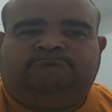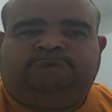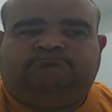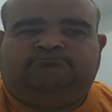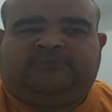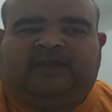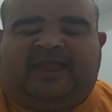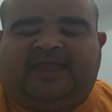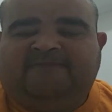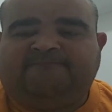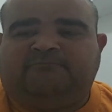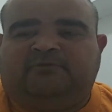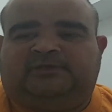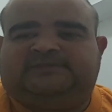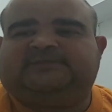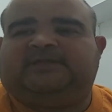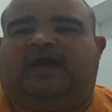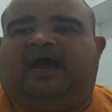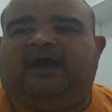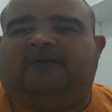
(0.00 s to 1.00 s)
if
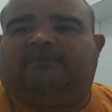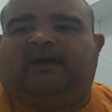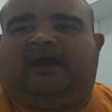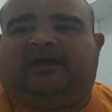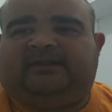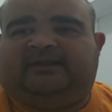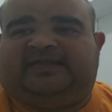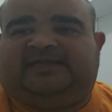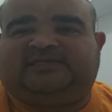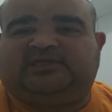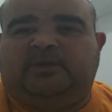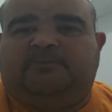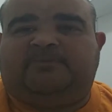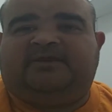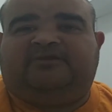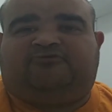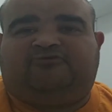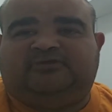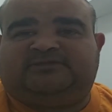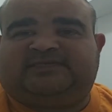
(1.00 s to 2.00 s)
Musa Ali can be
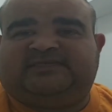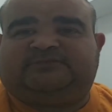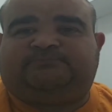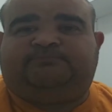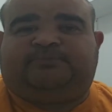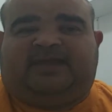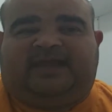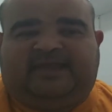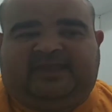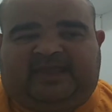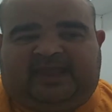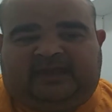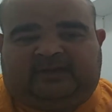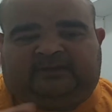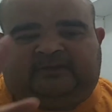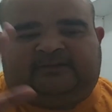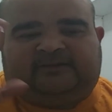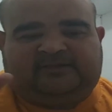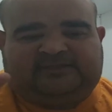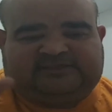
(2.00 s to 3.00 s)
introduced as Blade in
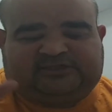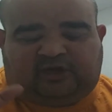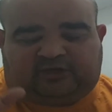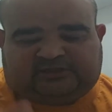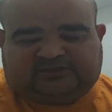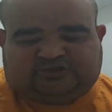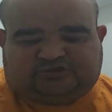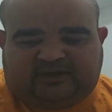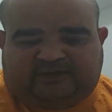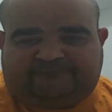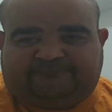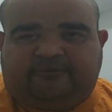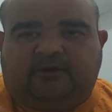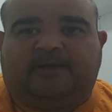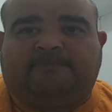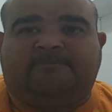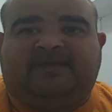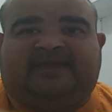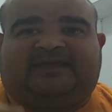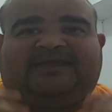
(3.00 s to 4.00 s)
the Doctor Strange film,
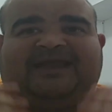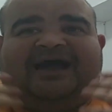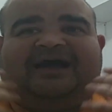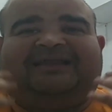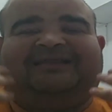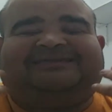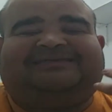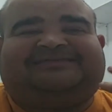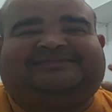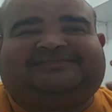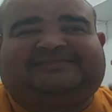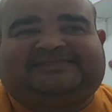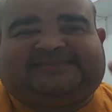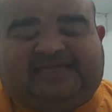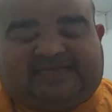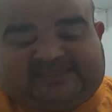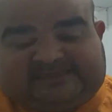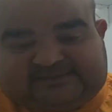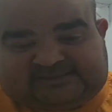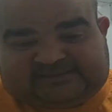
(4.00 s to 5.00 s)
it made kind of
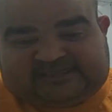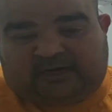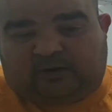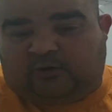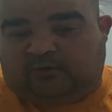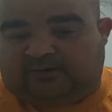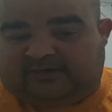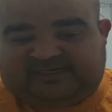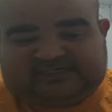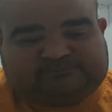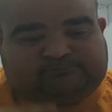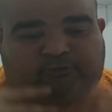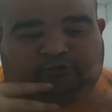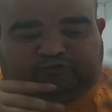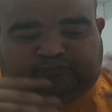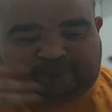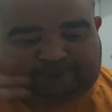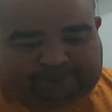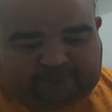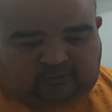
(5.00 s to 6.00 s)
sense. They're going these
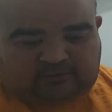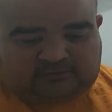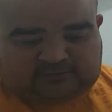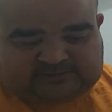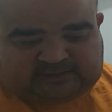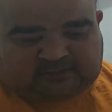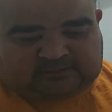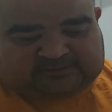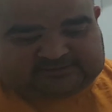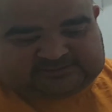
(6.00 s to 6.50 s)
multiverse. They're going to see